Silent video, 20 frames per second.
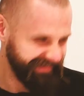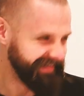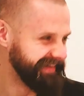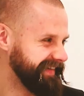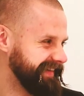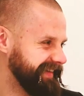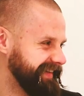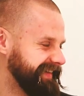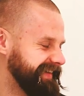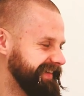
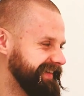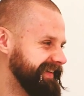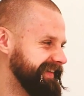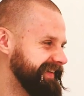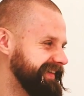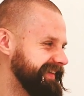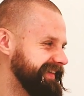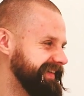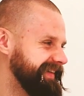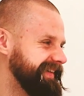
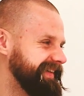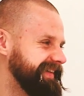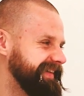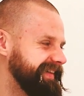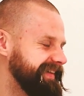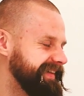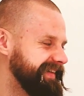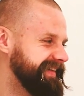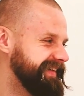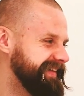
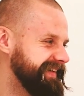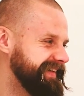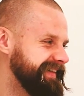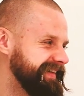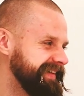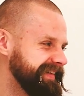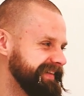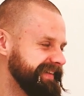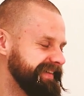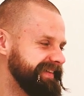
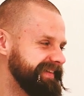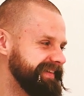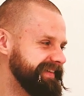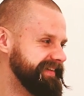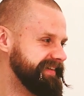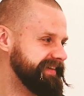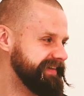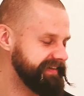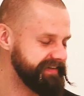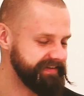
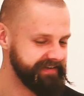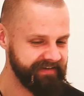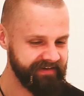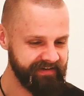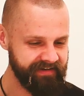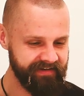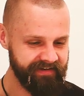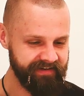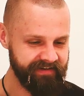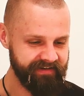
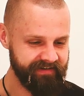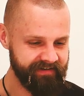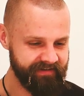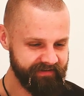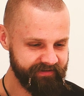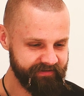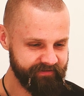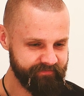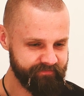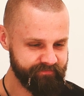
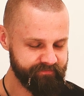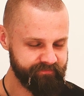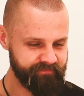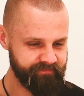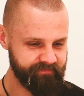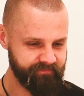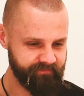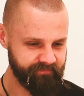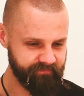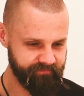
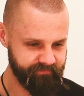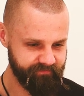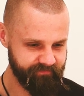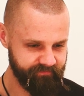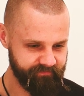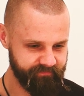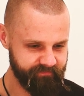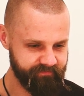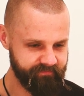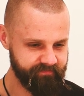
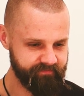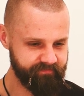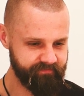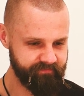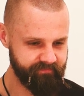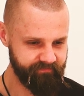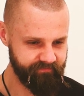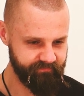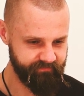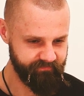
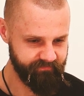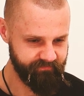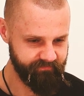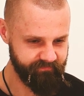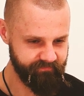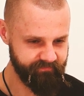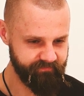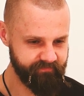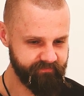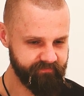
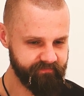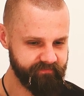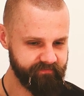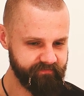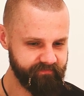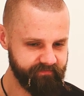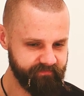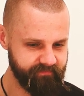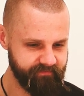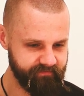
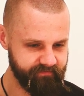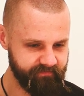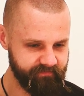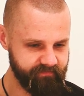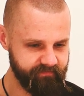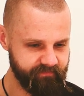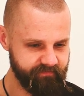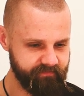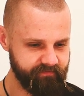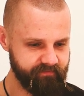
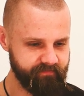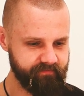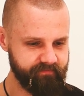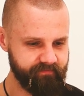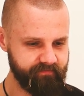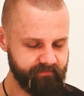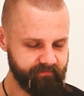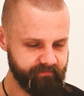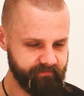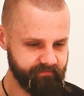
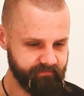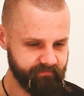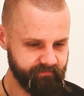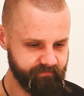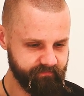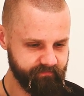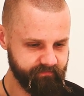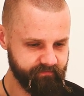No words are spoken by the person on screen.